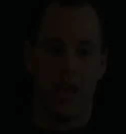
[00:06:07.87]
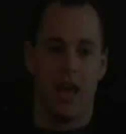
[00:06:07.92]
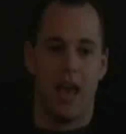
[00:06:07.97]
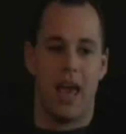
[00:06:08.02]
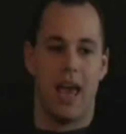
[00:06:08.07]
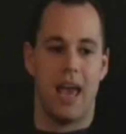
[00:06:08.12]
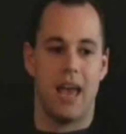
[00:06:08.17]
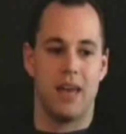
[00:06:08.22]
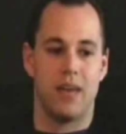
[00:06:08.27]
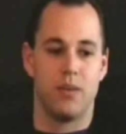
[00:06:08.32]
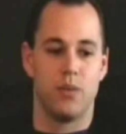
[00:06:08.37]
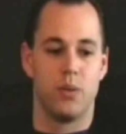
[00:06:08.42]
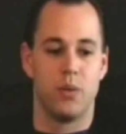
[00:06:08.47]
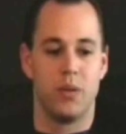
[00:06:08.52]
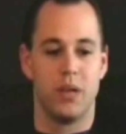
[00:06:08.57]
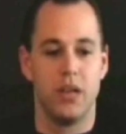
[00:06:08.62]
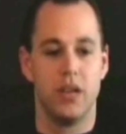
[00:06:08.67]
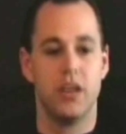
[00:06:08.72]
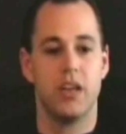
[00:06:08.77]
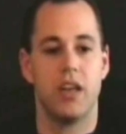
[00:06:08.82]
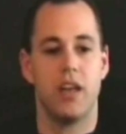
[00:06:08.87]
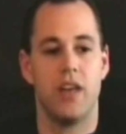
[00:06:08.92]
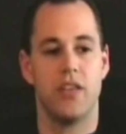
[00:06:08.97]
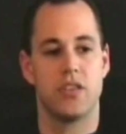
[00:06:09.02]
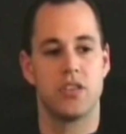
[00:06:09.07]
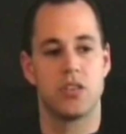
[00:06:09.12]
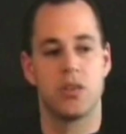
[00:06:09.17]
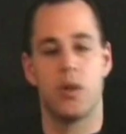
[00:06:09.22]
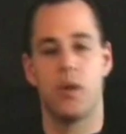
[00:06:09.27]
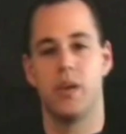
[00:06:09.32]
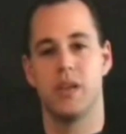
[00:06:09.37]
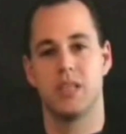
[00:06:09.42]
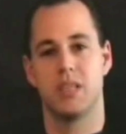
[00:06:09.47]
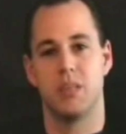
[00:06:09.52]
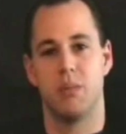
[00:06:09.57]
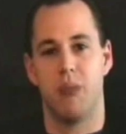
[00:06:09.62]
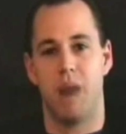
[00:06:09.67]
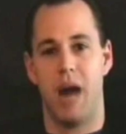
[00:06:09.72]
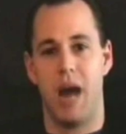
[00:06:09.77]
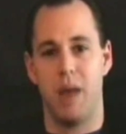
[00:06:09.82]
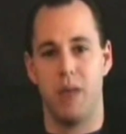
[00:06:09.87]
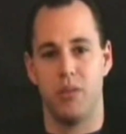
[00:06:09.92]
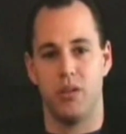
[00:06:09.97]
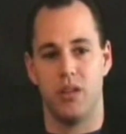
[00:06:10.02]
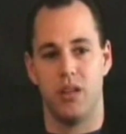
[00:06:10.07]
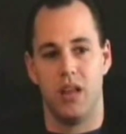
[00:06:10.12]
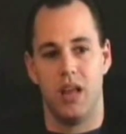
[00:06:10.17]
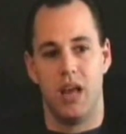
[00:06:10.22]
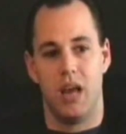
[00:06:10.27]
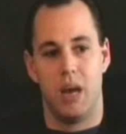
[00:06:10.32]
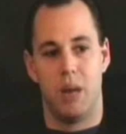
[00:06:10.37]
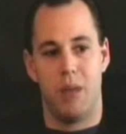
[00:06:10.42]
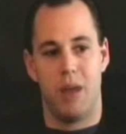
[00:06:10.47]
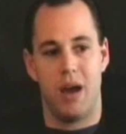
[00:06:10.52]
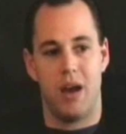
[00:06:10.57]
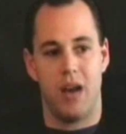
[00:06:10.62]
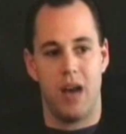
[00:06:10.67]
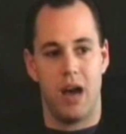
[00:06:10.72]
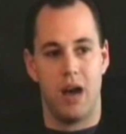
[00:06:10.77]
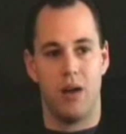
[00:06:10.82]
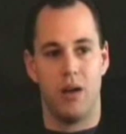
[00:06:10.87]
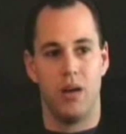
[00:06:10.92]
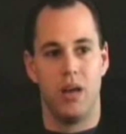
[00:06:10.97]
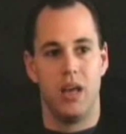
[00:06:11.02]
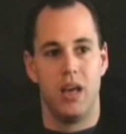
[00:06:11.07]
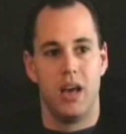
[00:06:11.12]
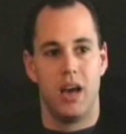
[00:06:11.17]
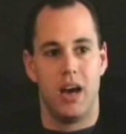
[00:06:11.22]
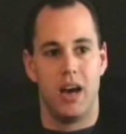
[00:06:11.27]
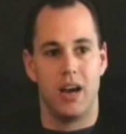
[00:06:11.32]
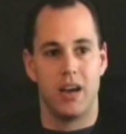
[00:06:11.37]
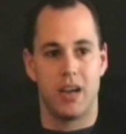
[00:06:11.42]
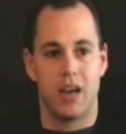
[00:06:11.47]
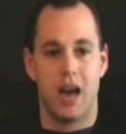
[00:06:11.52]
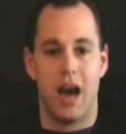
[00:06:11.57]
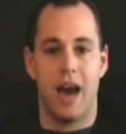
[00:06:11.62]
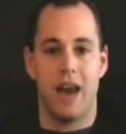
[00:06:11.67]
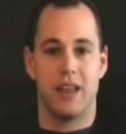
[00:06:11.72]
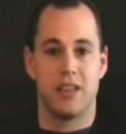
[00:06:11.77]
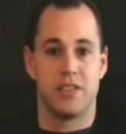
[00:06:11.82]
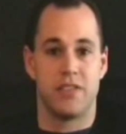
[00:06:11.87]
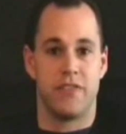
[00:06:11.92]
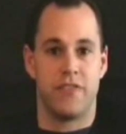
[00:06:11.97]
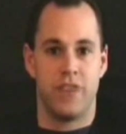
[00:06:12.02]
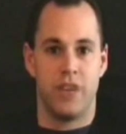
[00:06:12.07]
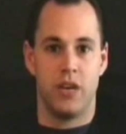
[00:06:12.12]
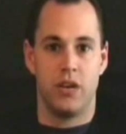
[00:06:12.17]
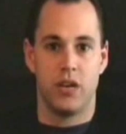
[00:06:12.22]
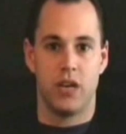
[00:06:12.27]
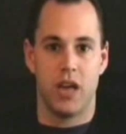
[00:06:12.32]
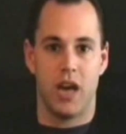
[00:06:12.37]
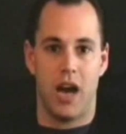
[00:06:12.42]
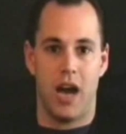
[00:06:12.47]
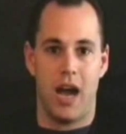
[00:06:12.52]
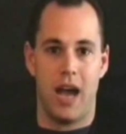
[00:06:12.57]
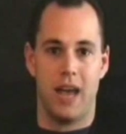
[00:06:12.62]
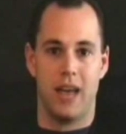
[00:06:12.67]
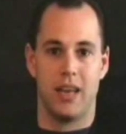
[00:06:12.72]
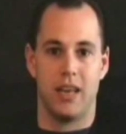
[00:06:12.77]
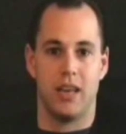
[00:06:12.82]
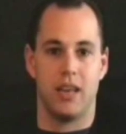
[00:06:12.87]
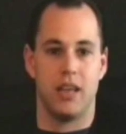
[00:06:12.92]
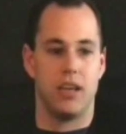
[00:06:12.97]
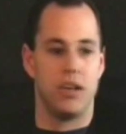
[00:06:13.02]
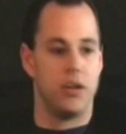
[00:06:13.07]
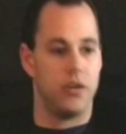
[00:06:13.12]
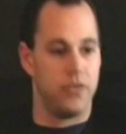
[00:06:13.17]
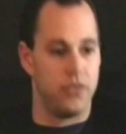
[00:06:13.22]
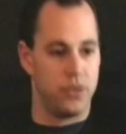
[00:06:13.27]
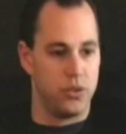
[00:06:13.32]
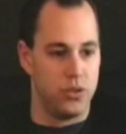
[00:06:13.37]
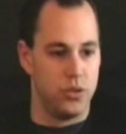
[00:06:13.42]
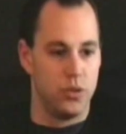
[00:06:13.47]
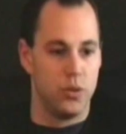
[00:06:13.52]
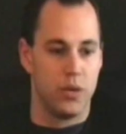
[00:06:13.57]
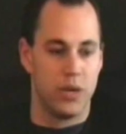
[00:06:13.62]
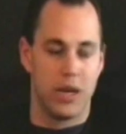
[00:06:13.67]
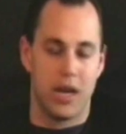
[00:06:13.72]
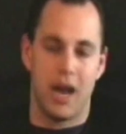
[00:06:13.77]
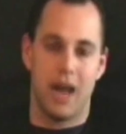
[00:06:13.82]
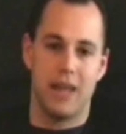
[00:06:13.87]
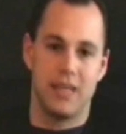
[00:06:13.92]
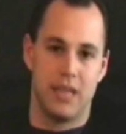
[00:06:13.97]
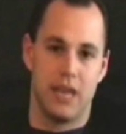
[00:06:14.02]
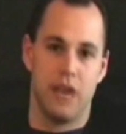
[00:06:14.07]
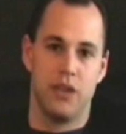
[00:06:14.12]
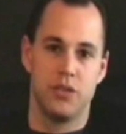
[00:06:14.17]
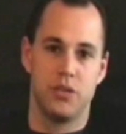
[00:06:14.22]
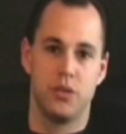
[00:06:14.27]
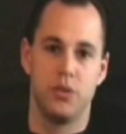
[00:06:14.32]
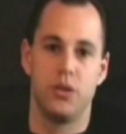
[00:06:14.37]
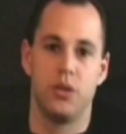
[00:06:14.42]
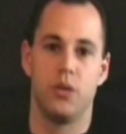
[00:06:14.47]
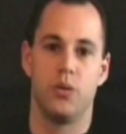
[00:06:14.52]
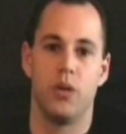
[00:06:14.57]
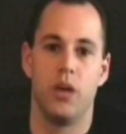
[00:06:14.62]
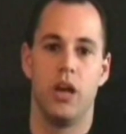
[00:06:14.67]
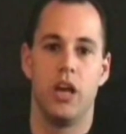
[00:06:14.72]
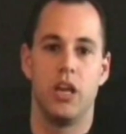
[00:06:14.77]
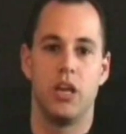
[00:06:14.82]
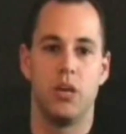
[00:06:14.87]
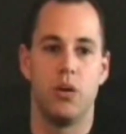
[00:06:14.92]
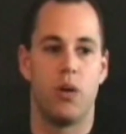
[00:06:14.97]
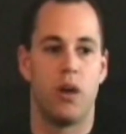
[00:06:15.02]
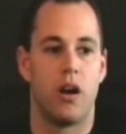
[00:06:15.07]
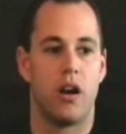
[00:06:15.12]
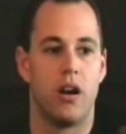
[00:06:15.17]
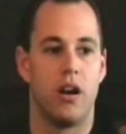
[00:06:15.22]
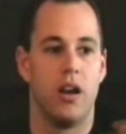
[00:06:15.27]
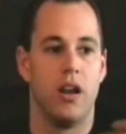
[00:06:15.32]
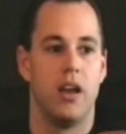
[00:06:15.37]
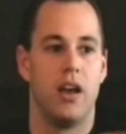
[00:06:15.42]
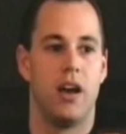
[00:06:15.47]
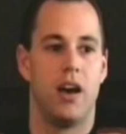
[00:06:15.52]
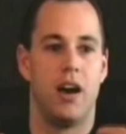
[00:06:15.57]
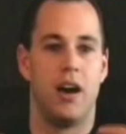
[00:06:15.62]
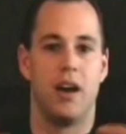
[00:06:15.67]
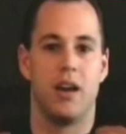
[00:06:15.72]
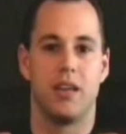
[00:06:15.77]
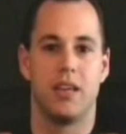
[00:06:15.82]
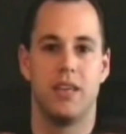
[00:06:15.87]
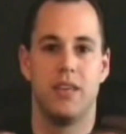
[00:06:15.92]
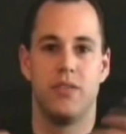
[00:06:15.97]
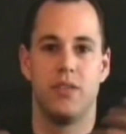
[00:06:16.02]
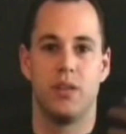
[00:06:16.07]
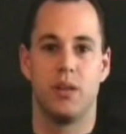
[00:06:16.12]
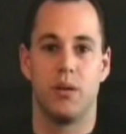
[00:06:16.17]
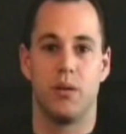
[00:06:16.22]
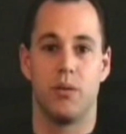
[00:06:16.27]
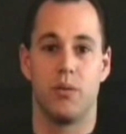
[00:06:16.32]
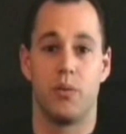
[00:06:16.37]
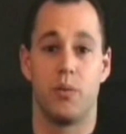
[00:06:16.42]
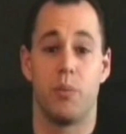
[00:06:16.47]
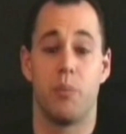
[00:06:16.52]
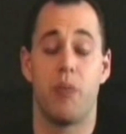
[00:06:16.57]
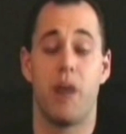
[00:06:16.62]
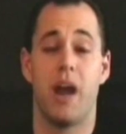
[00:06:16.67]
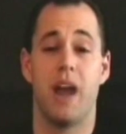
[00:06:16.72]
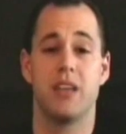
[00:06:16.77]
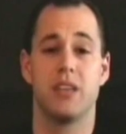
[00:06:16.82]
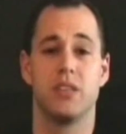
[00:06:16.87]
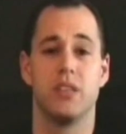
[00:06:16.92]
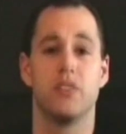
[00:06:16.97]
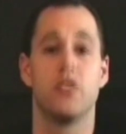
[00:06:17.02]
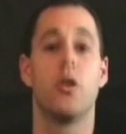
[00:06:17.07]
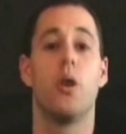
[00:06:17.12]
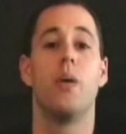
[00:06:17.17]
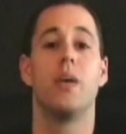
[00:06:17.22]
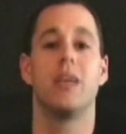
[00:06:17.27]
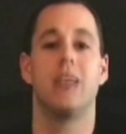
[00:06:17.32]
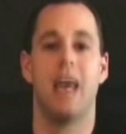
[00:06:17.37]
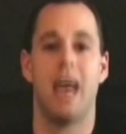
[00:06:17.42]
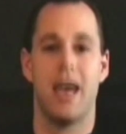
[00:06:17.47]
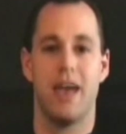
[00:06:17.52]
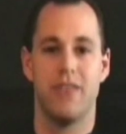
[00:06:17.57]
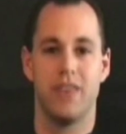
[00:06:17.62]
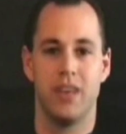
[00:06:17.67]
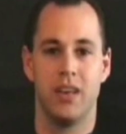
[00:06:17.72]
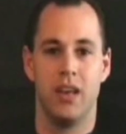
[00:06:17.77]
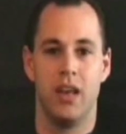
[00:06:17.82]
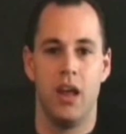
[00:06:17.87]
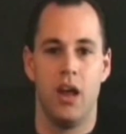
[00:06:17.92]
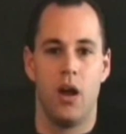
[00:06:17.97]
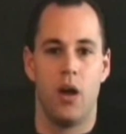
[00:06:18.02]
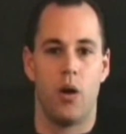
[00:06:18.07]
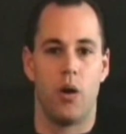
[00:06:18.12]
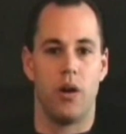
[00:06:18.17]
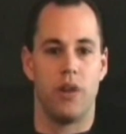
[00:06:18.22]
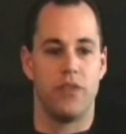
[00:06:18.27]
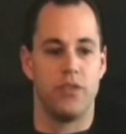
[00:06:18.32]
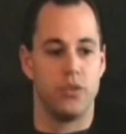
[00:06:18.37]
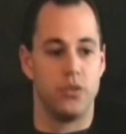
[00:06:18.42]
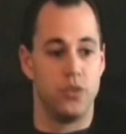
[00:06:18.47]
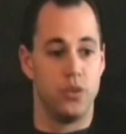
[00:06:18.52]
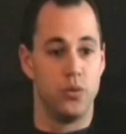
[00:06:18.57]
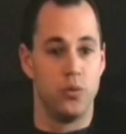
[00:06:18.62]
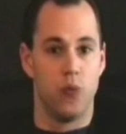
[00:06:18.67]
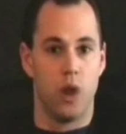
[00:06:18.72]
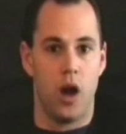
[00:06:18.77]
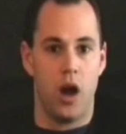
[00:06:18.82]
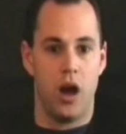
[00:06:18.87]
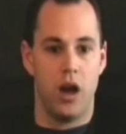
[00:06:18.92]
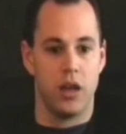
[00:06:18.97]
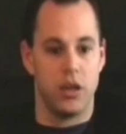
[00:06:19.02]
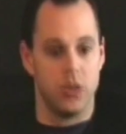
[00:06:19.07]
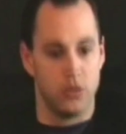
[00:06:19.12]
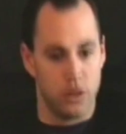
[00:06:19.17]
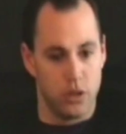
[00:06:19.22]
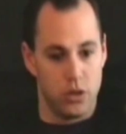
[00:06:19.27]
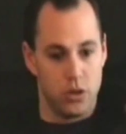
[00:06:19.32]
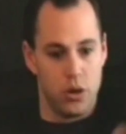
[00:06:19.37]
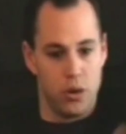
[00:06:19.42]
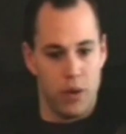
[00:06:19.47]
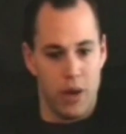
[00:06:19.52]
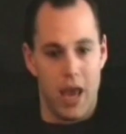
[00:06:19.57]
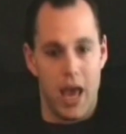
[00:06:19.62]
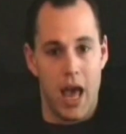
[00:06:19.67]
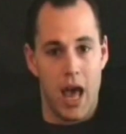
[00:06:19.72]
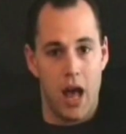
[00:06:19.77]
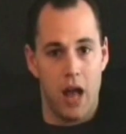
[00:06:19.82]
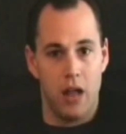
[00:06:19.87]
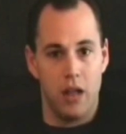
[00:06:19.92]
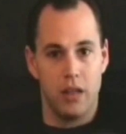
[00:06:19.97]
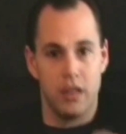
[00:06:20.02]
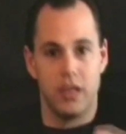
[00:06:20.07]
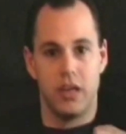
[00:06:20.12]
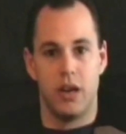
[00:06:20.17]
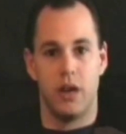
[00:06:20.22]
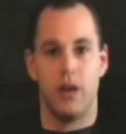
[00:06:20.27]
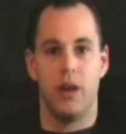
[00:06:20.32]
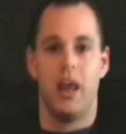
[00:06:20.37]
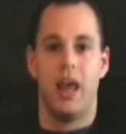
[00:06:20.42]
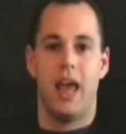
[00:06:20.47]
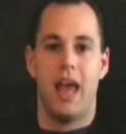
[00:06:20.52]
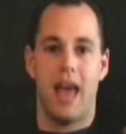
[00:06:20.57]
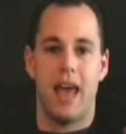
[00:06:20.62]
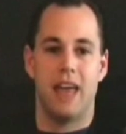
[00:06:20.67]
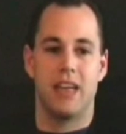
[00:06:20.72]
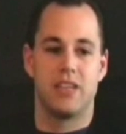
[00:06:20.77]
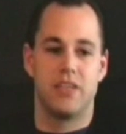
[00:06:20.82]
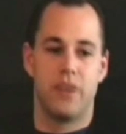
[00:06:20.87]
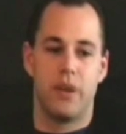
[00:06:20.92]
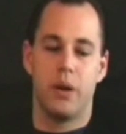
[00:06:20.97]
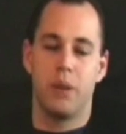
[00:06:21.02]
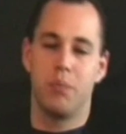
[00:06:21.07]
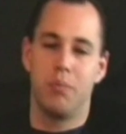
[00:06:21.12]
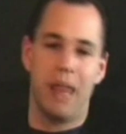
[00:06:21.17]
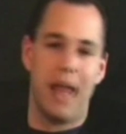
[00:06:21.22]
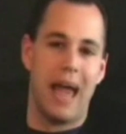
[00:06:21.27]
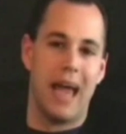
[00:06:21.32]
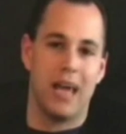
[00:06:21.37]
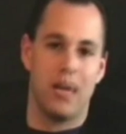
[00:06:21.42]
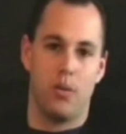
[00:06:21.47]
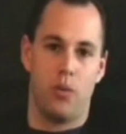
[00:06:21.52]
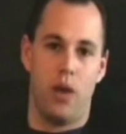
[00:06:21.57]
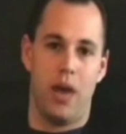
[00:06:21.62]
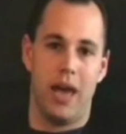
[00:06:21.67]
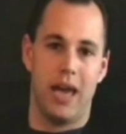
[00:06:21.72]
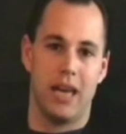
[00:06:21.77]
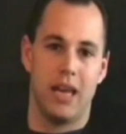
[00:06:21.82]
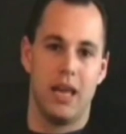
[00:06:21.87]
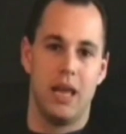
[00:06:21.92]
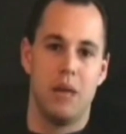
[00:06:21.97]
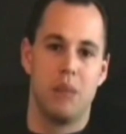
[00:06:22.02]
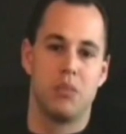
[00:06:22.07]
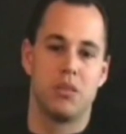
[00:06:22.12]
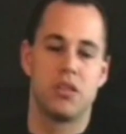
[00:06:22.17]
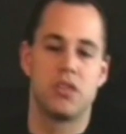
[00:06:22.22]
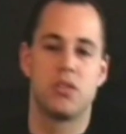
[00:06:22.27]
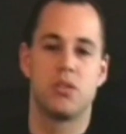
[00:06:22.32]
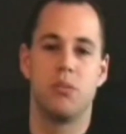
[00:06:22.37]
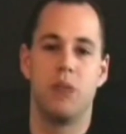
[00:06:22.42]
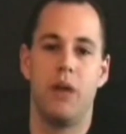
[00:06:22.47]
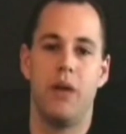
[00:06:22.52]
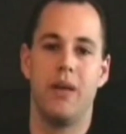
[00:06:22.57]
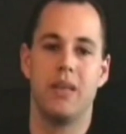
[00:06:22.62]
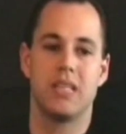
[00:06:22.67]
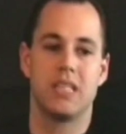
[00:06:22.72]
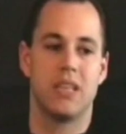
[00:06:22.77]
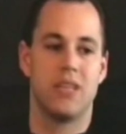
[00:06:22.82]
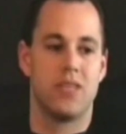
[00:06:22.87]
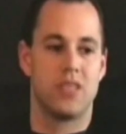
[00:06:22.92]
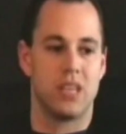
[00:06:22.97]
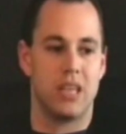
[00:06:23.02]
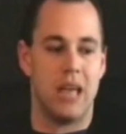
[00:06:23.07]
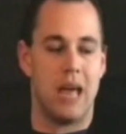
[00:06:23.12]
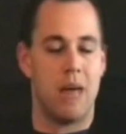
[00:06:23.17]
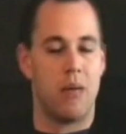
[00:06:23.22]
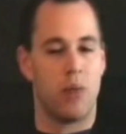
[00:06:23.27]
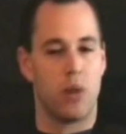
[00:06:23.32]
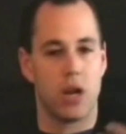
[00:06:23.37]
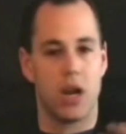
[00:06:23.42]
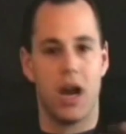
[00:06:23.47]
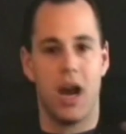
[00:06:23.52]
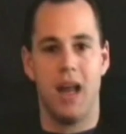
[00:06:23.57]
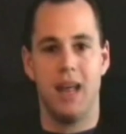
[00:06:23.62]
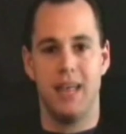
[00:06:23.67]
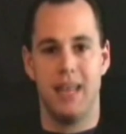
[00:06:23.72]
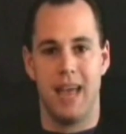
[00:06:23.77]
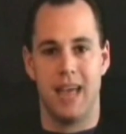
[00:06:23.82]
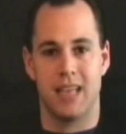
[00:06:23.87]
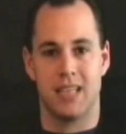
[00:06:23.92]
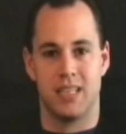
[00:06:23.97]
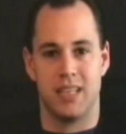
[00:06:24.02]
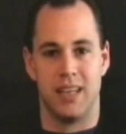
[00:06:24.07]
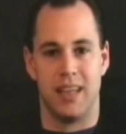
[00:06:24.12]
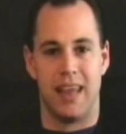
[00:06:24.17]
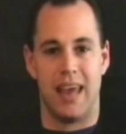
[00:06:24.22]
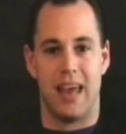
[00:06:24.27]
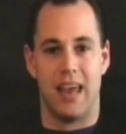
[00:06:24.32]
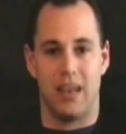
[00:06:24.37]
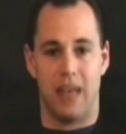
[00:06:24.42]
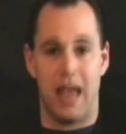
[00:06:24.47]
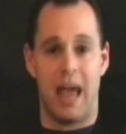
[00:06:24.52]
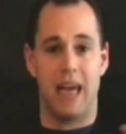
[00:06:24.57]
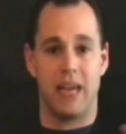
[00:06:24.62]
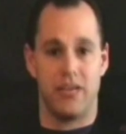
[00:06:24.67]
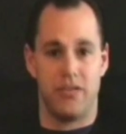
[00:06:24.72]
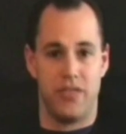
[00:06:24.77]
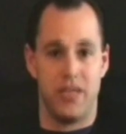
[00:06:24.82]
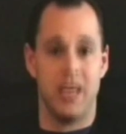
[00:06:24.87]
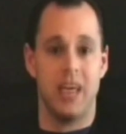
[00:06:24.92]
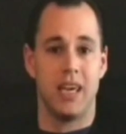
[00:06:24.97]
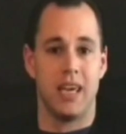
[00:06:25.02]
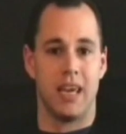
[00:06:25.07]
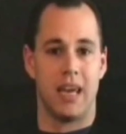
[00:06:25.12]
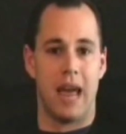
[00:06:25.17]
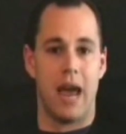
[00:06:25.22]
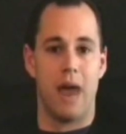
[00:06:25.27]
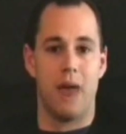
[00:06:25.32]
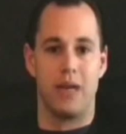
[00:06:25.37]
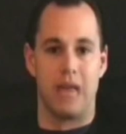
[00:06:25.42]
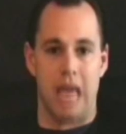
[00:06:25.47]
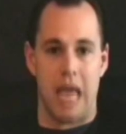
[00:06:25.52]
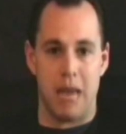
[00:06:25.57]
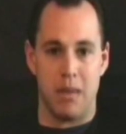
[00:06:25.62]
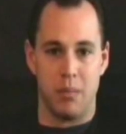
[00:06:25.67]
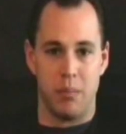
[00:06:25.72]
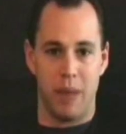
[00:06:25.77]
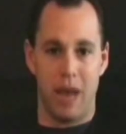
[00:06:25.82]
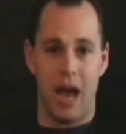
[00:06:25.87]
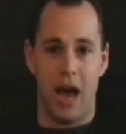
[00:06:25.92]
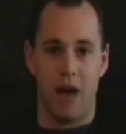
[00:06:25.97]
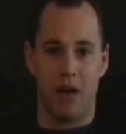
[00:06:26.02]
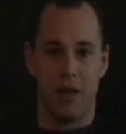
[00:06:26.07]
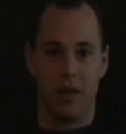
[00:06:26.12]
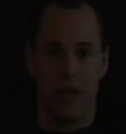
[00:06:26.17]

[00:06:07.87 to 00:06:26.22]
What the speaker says: And when we look at all the stories in the Bible about how God is a feared God, and if you do what God tells you, you are given the reprisal of going to heaven, or if you do wrong, you go to hell, and it's very black and white. But the Sumerians give us a lot more context into that line of thinking and how it came about